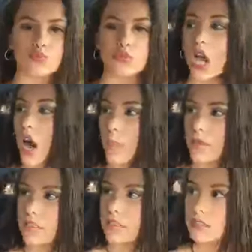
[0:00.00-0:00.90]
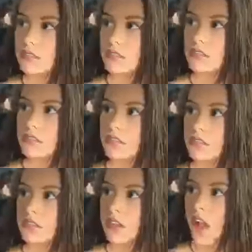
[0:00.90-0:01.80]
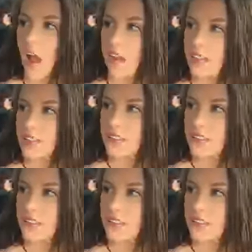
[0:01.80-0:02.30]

Cop. I know who